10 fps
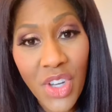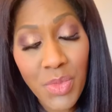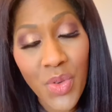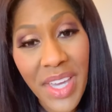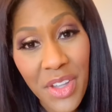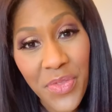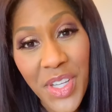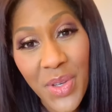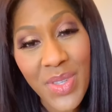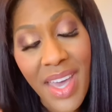I'm doing health
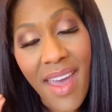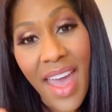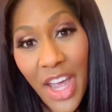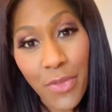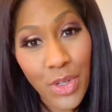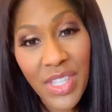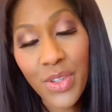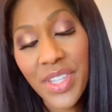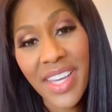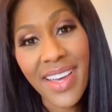videos every single
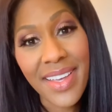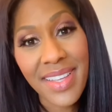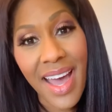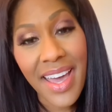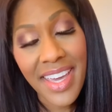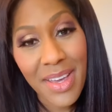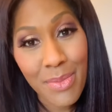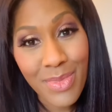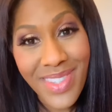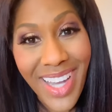day, guys. I am
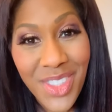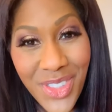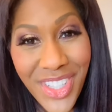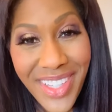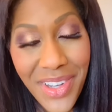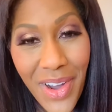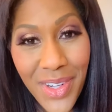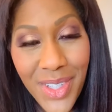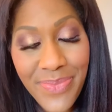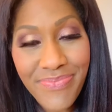Doctor Jen
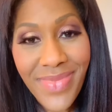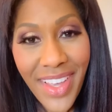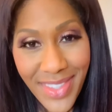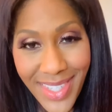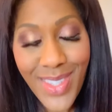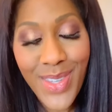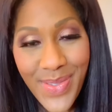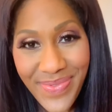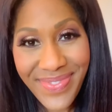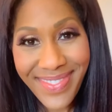Caudle. I'll see you soon.